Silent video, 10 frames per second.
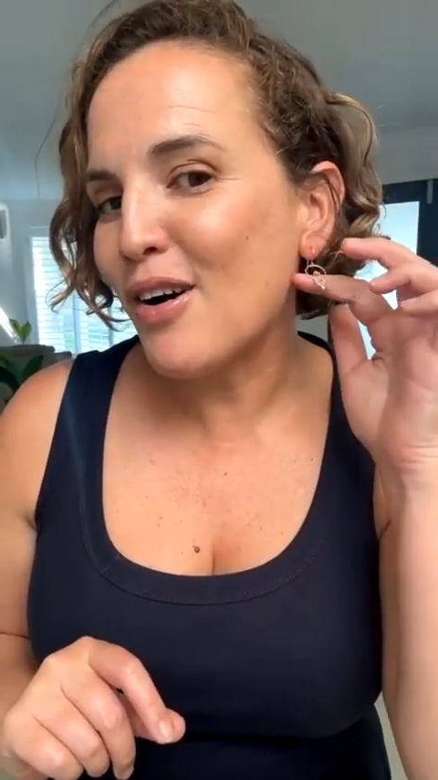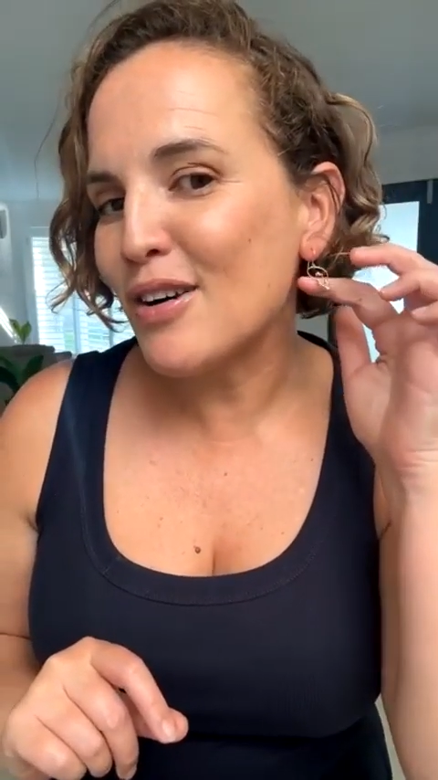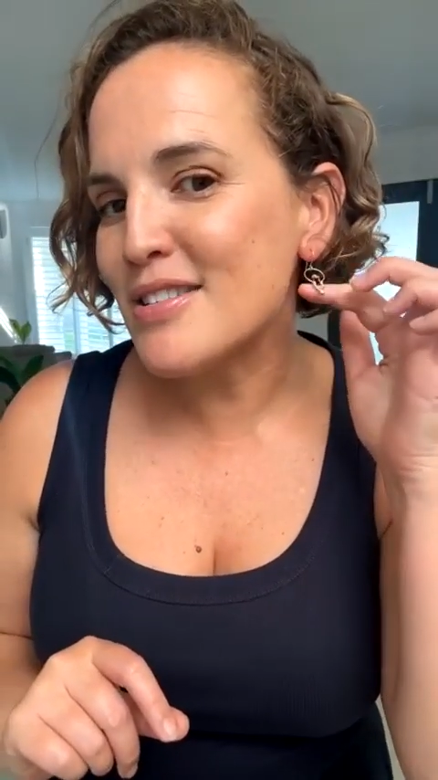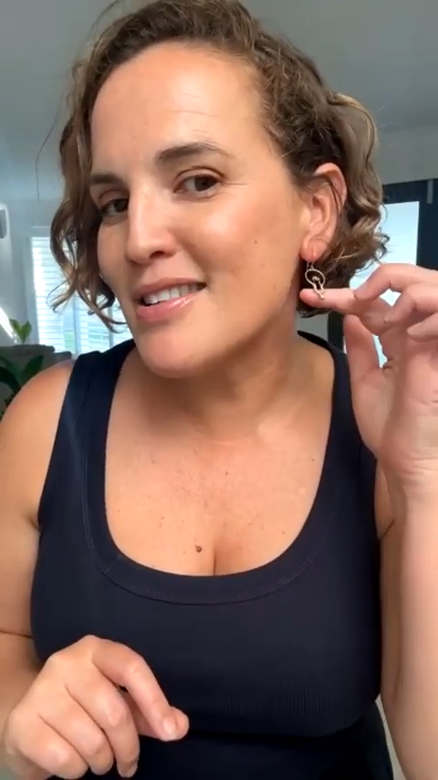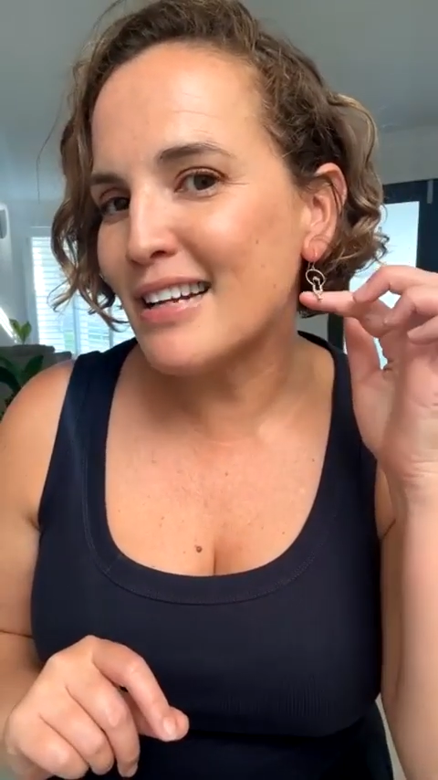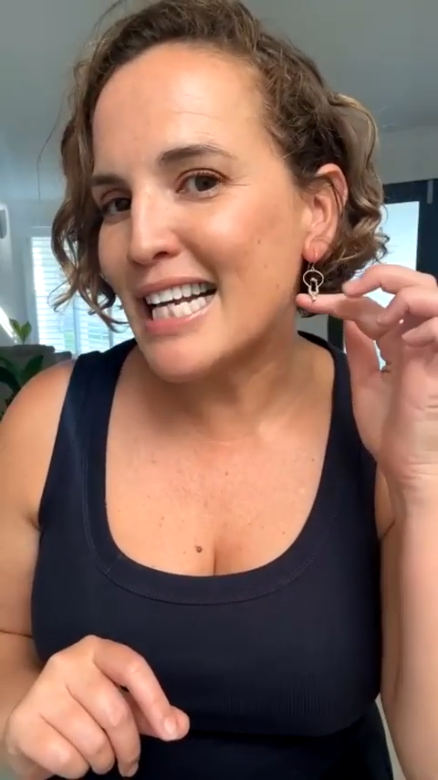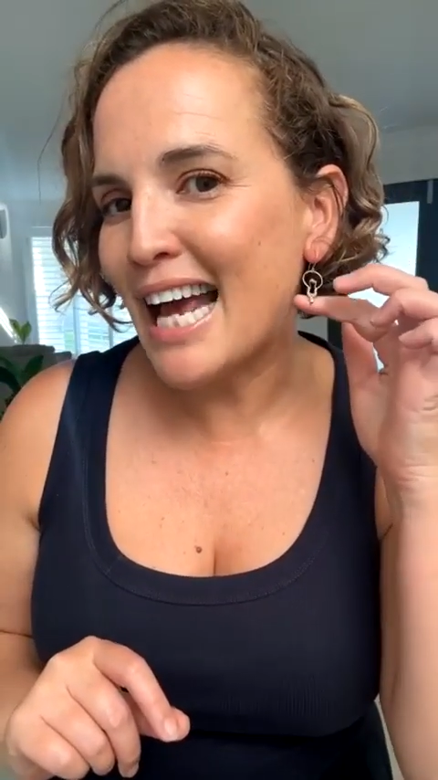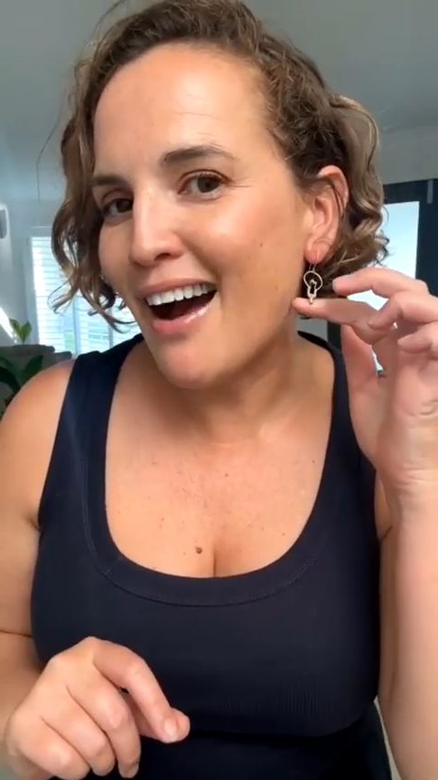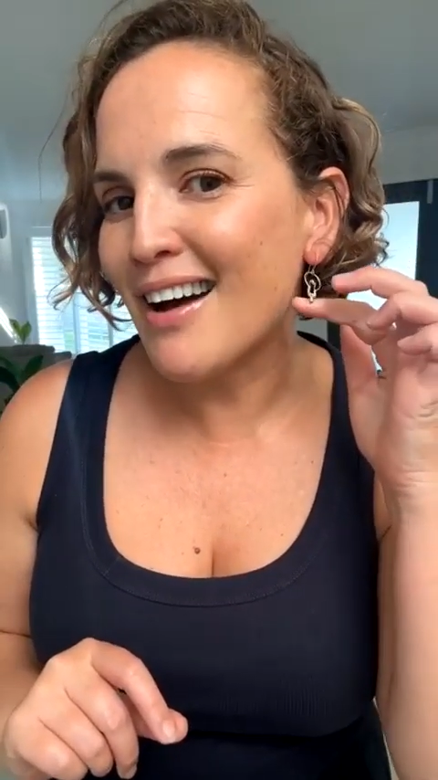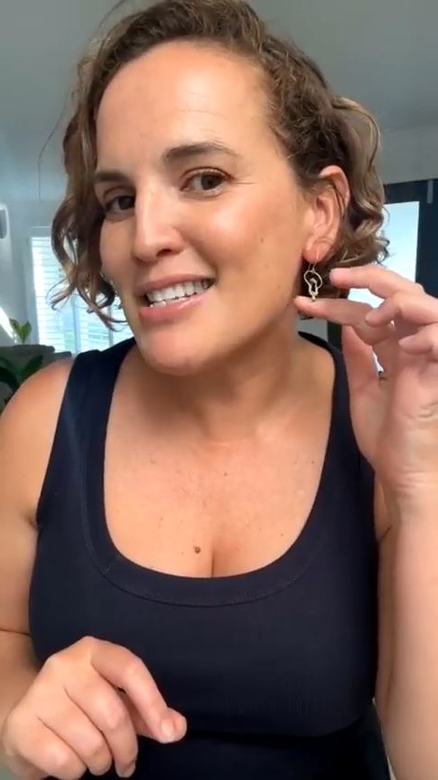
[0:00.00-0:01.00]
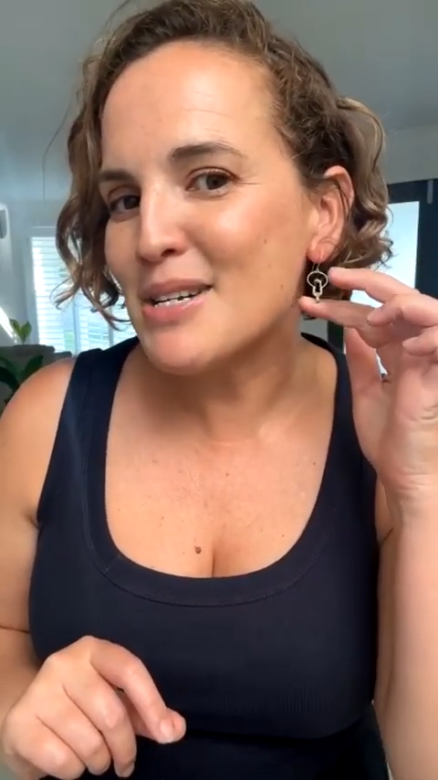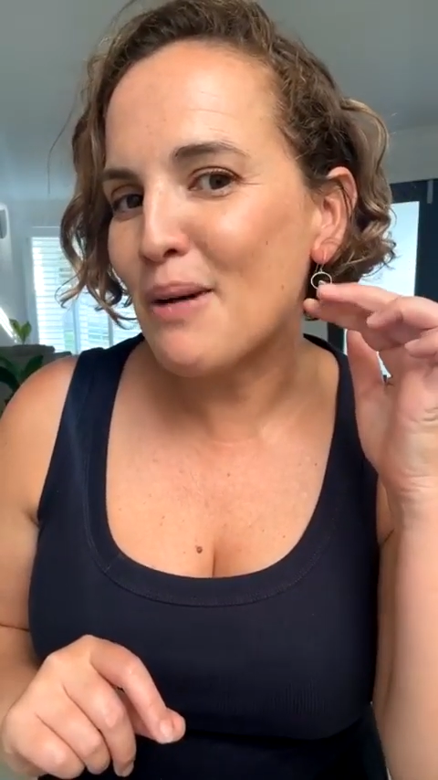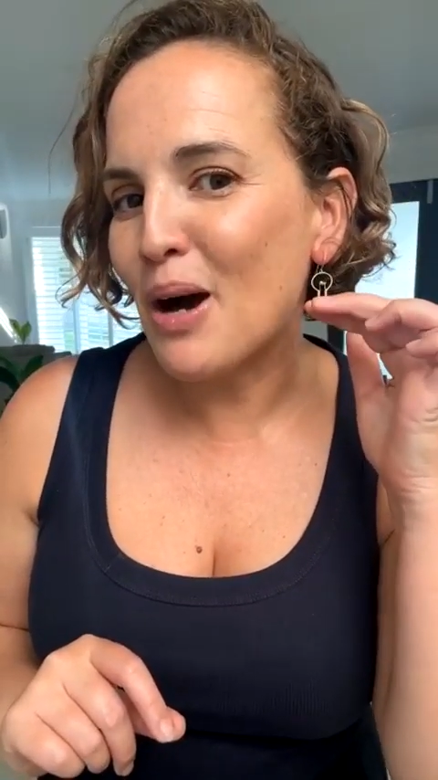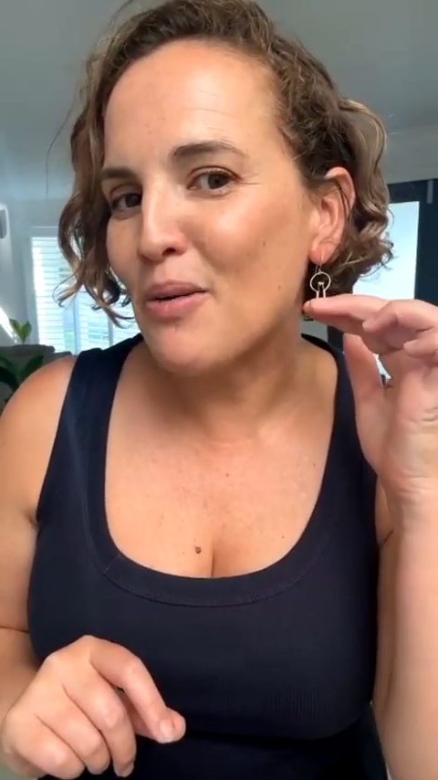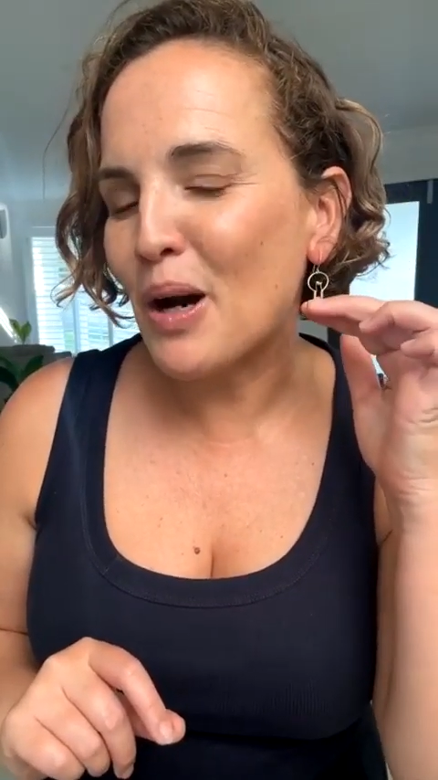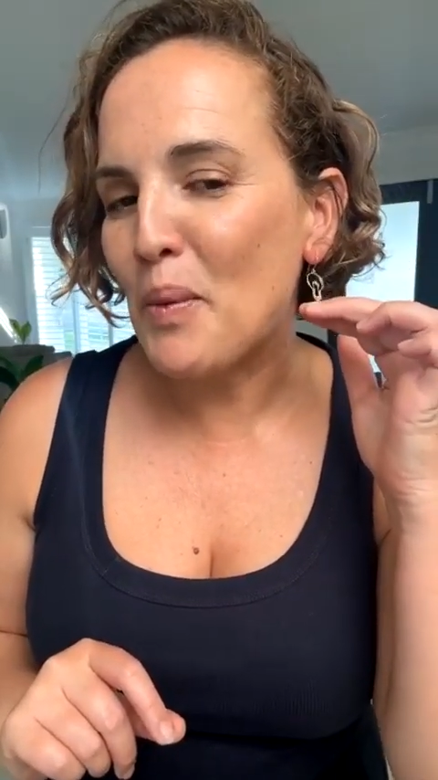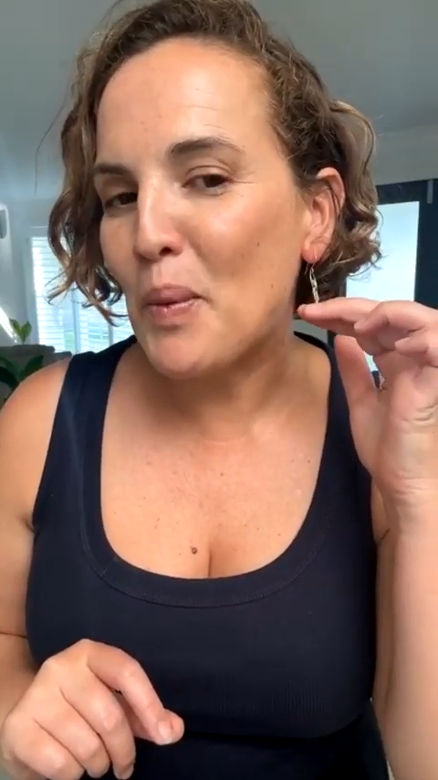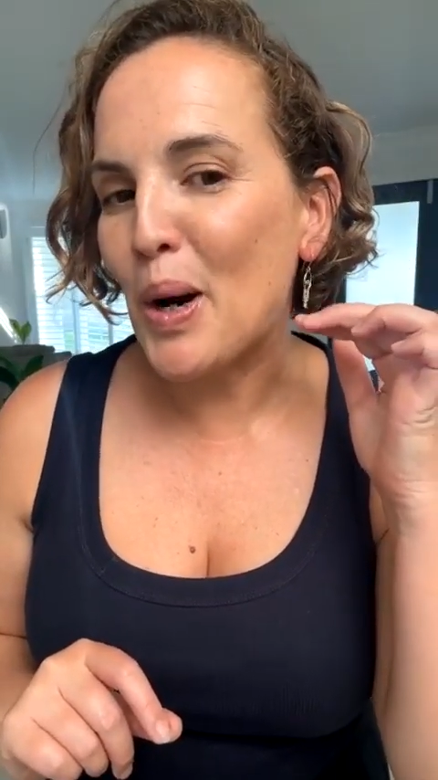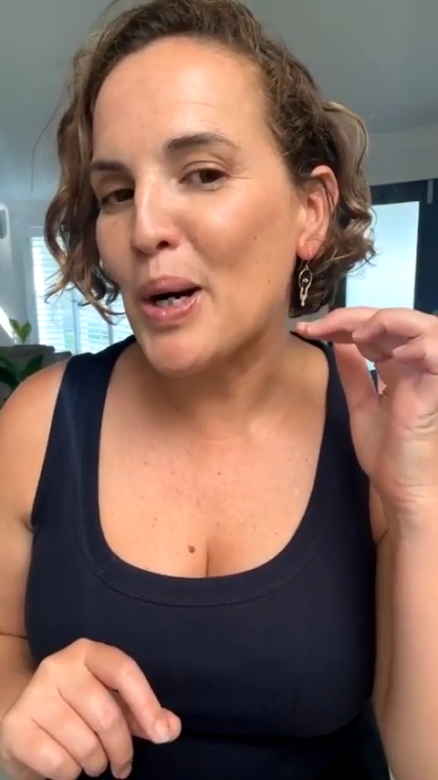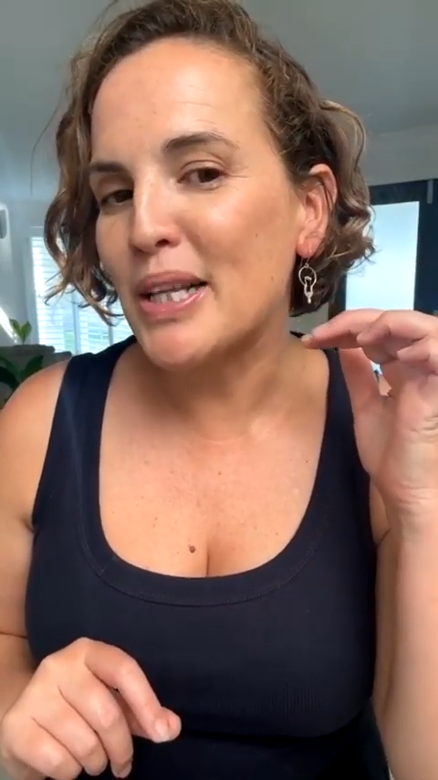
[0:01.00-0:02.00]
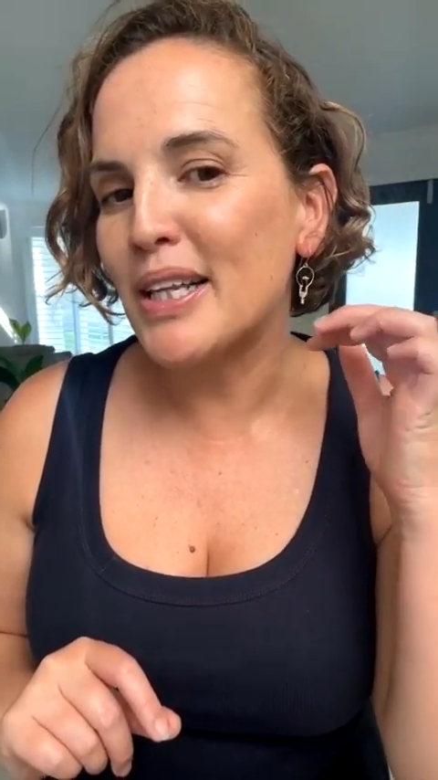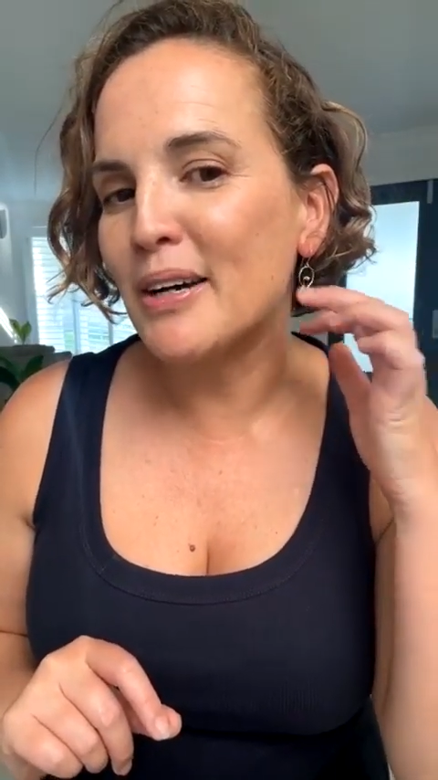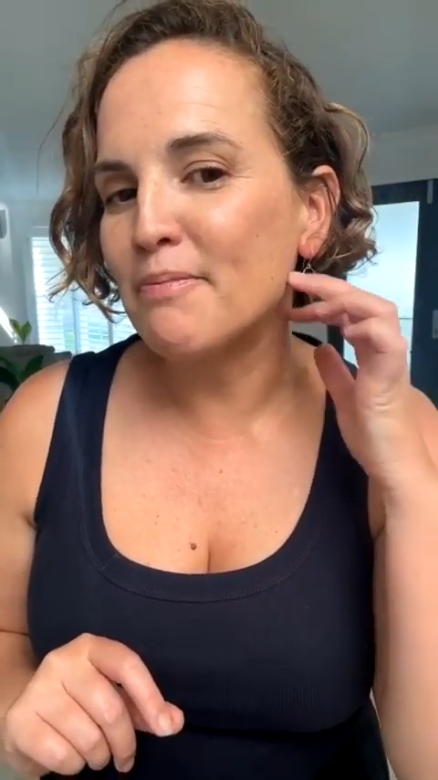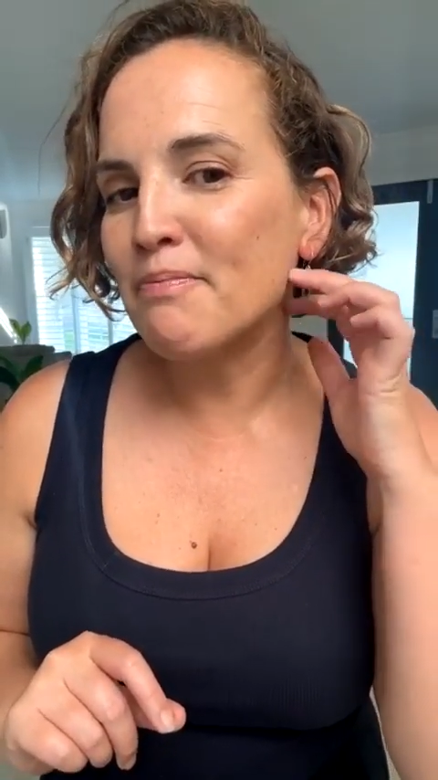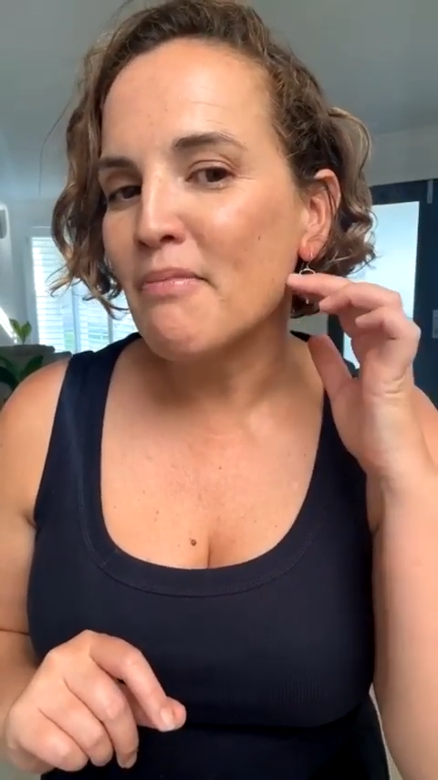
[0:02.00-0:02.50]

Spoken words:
constantly get asked about when I'm wearing them.